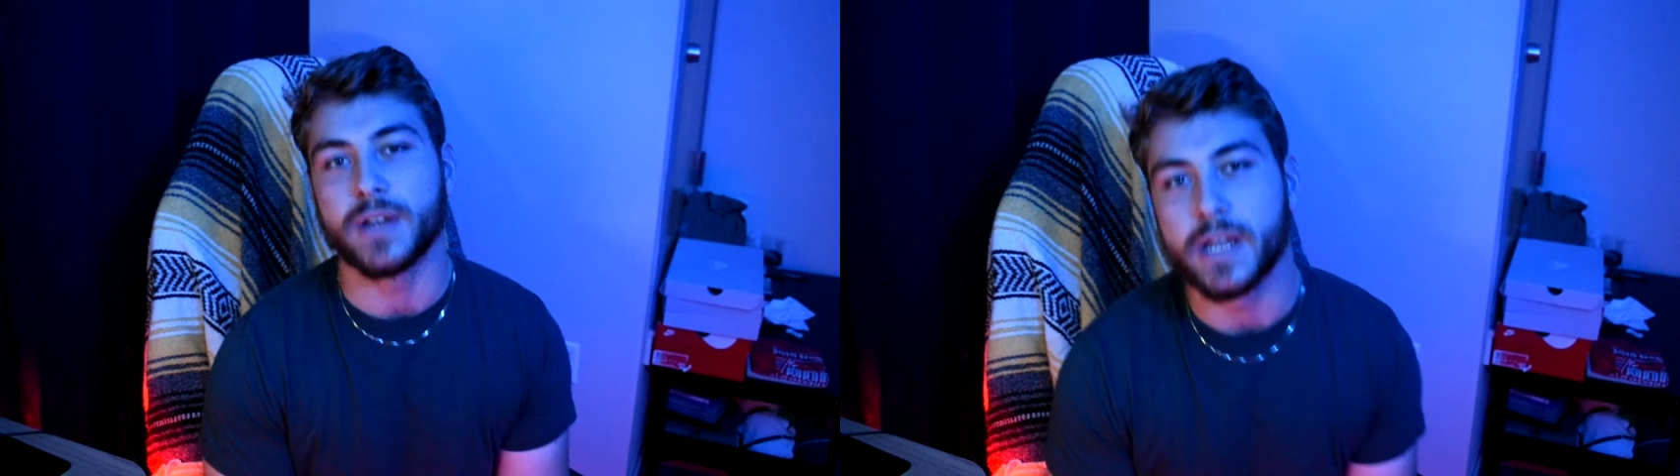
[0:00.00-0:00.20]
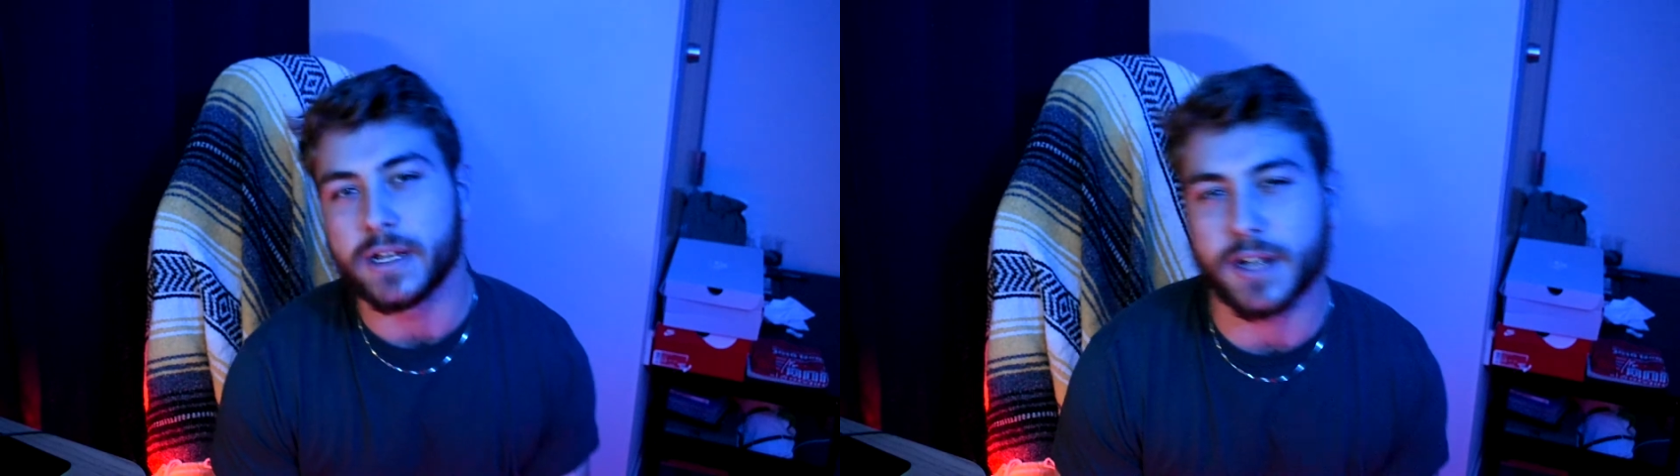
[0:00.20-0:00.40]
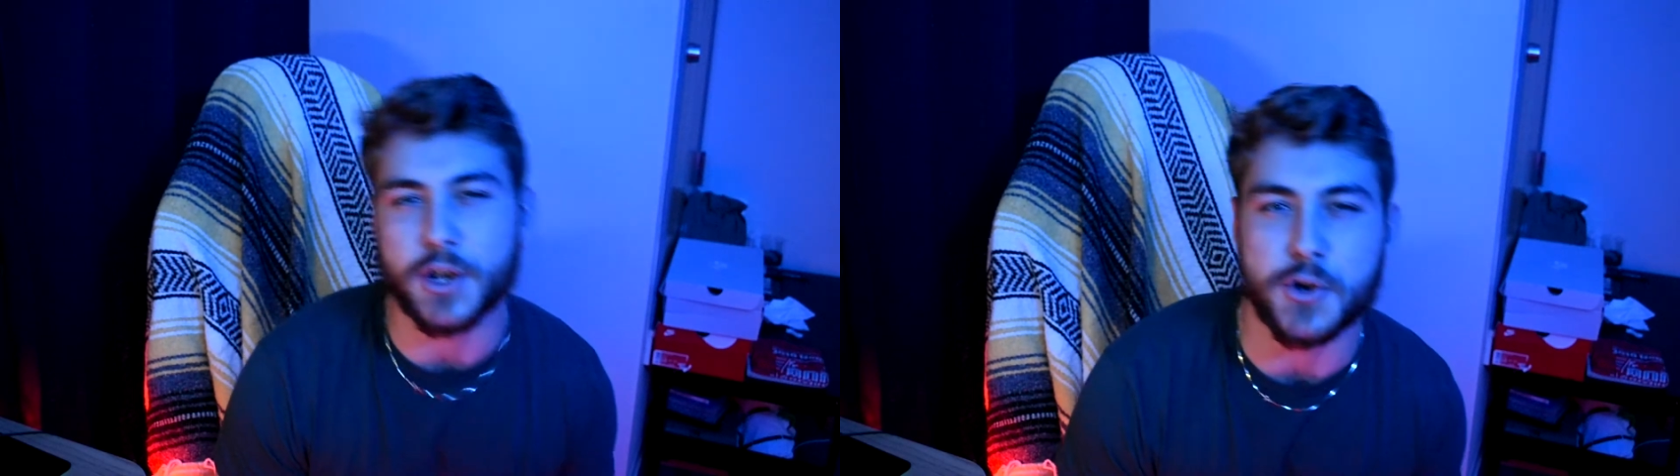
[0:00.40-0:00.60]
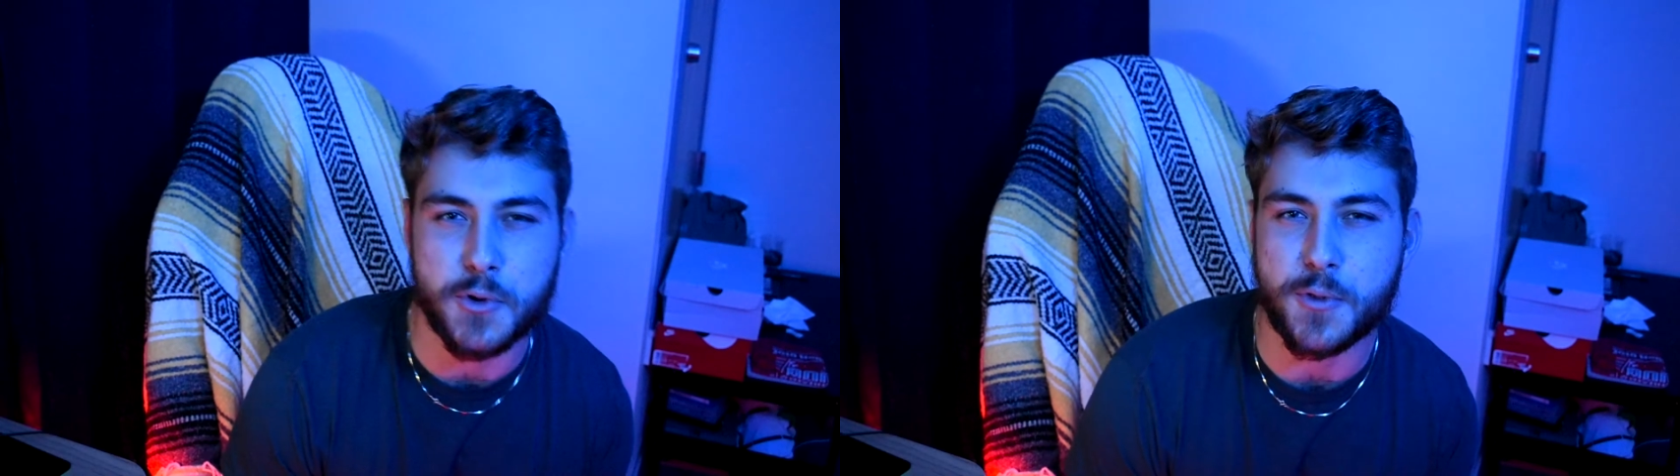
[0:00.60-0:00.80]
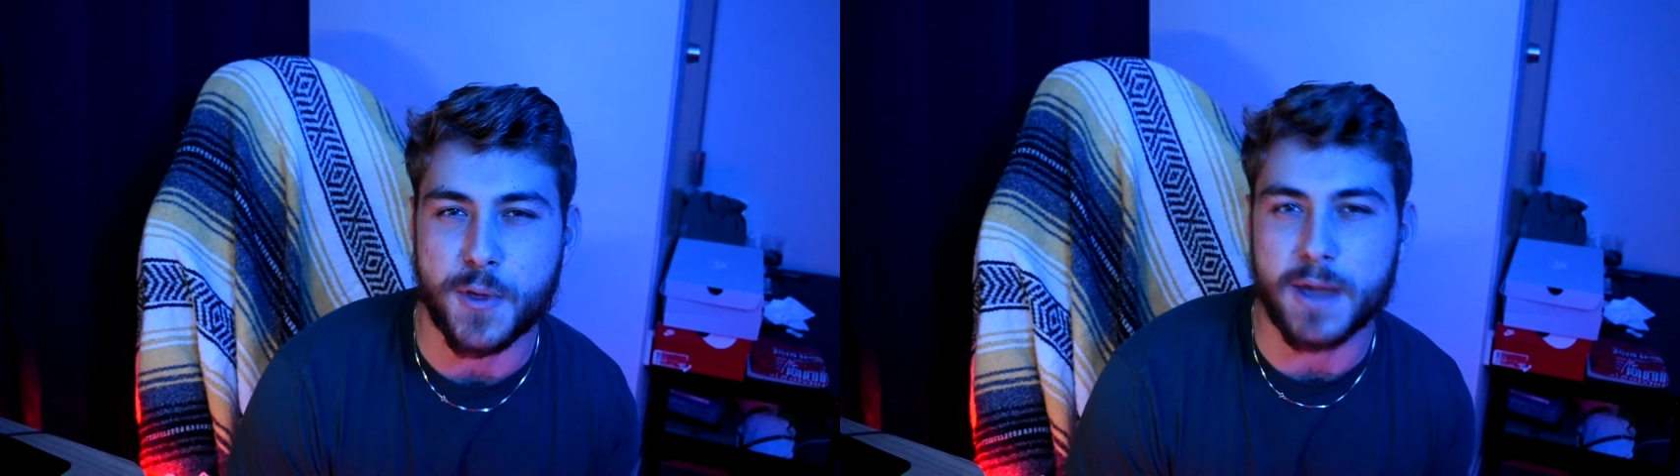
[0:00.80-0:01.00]
Is that a
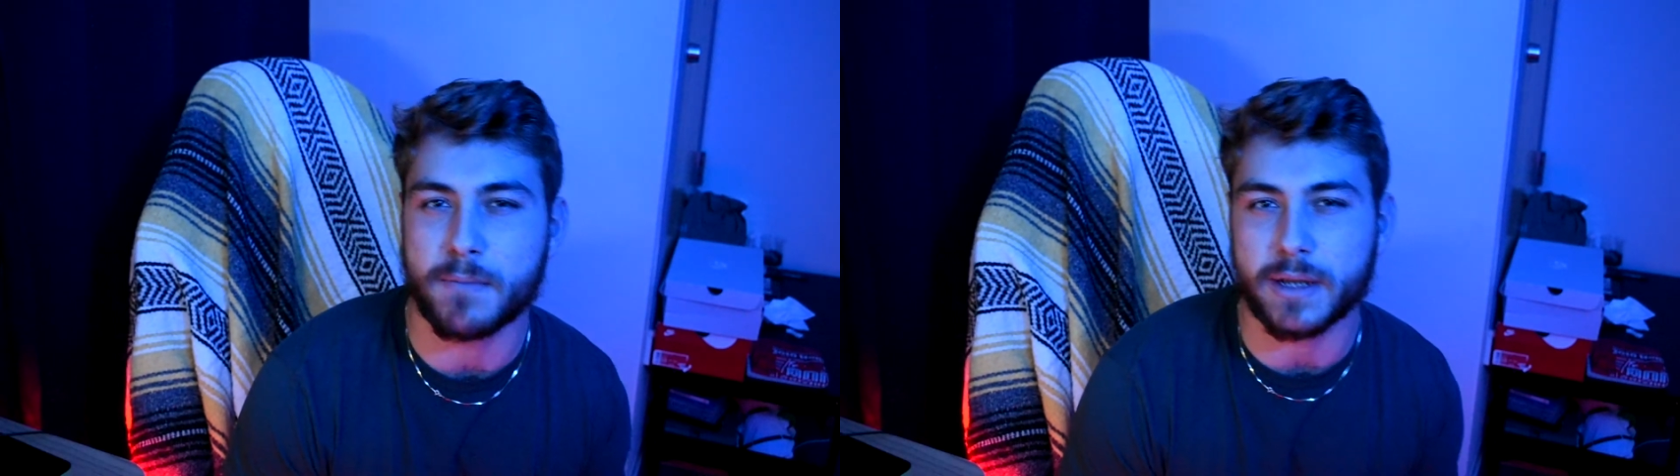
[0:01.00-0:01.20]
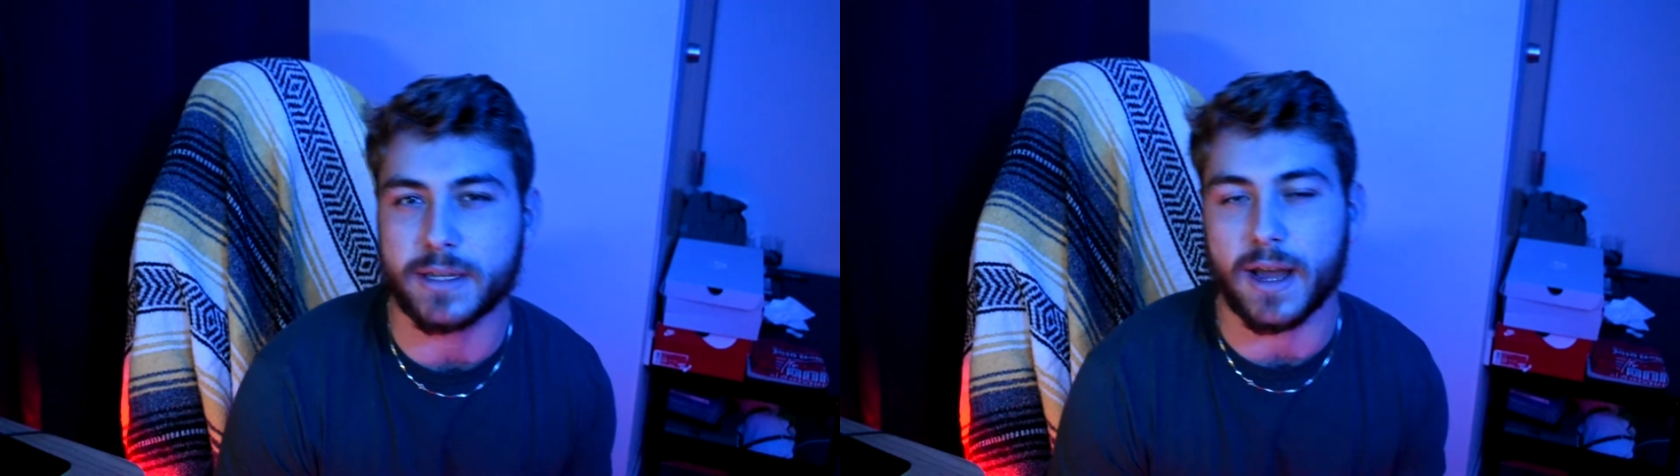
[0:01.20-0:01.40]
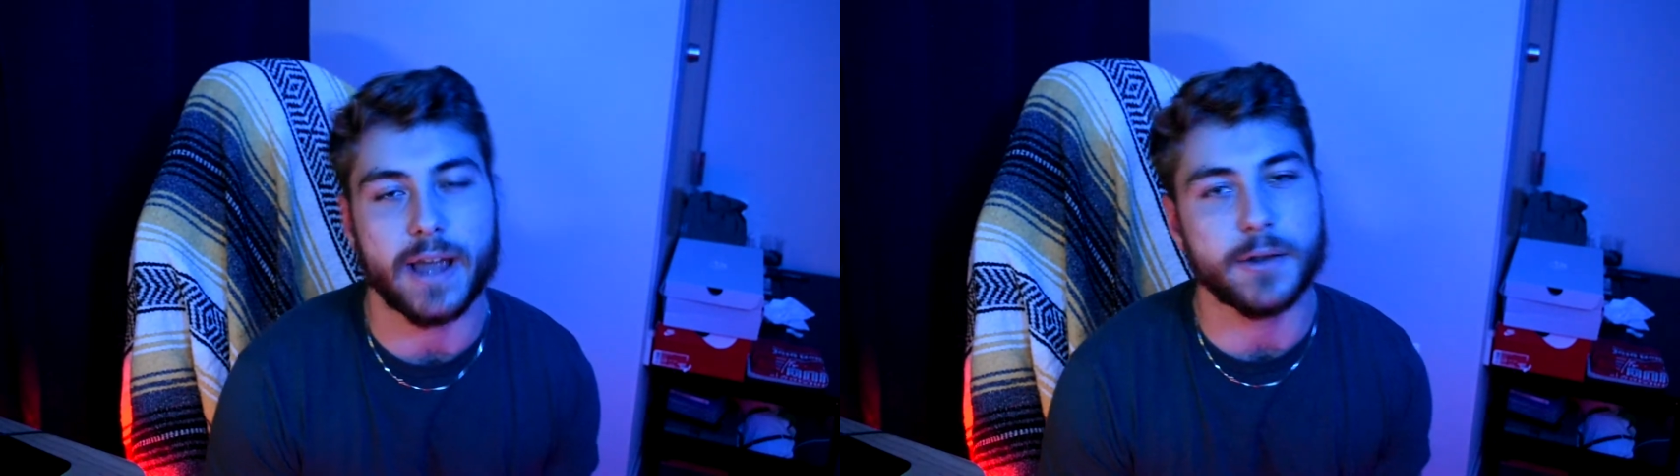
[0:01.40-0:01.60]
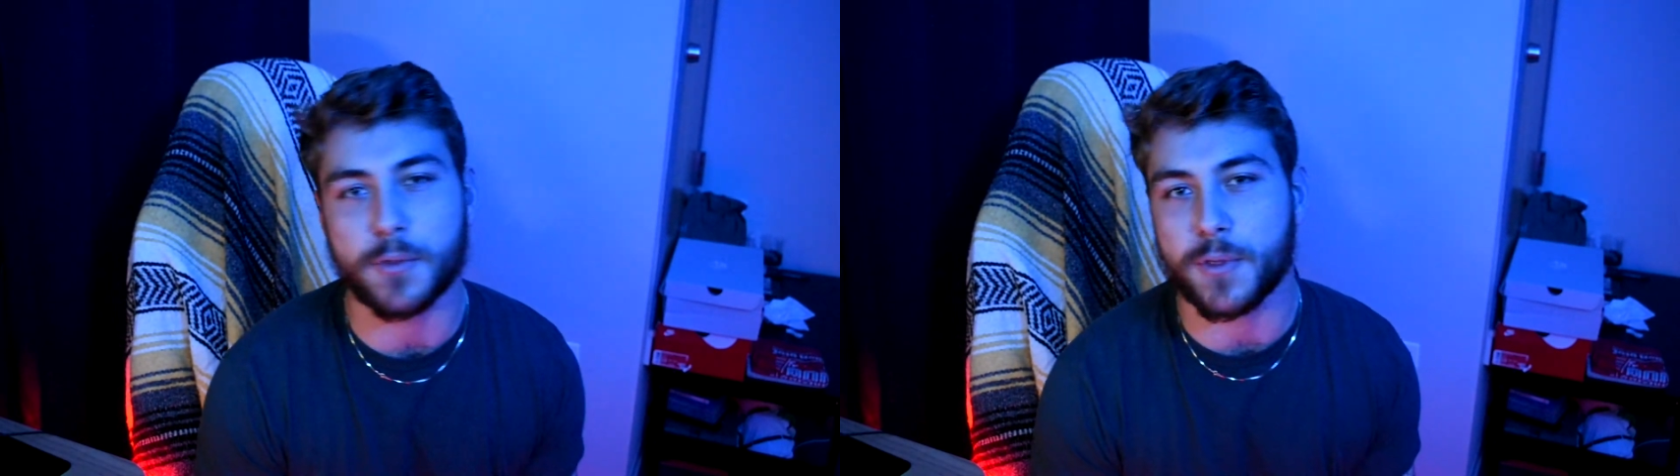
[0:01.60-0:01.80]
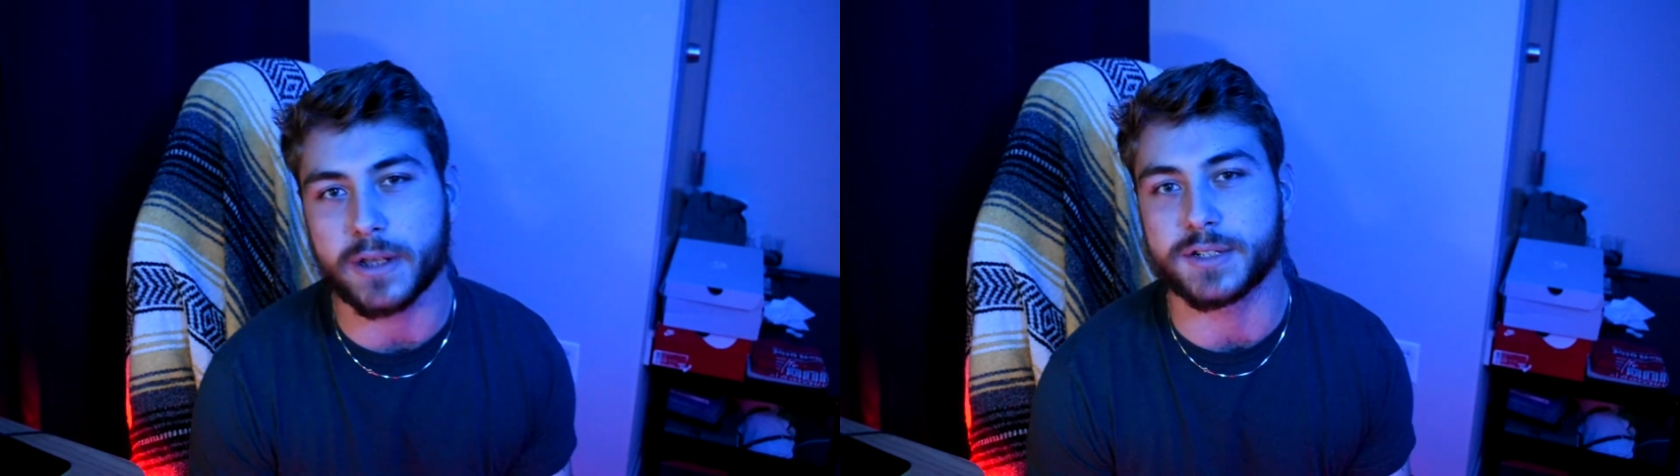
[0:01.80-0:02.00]
new thing? I
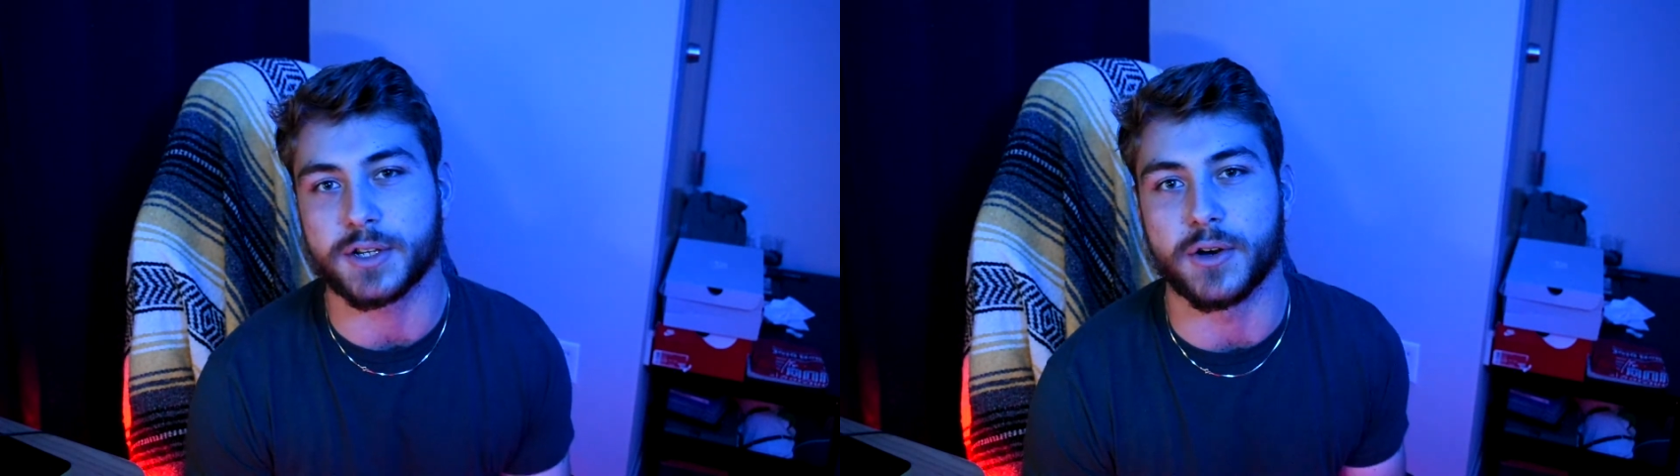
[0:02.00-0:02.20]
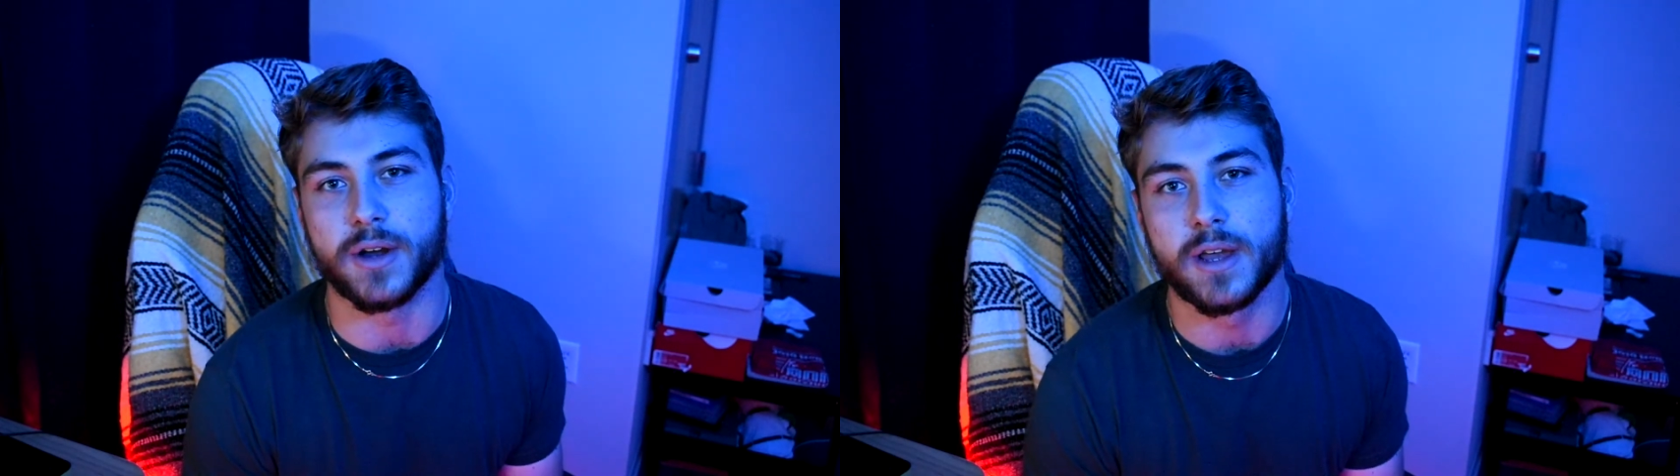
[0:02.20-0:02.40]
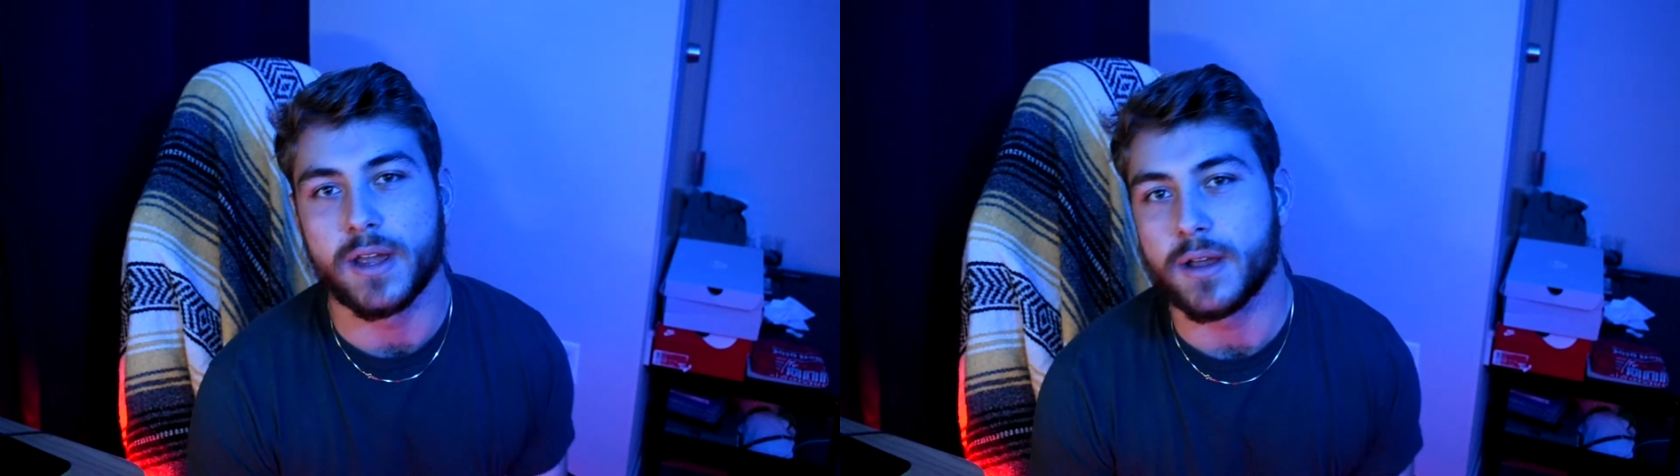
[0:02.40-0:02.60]
don't think so.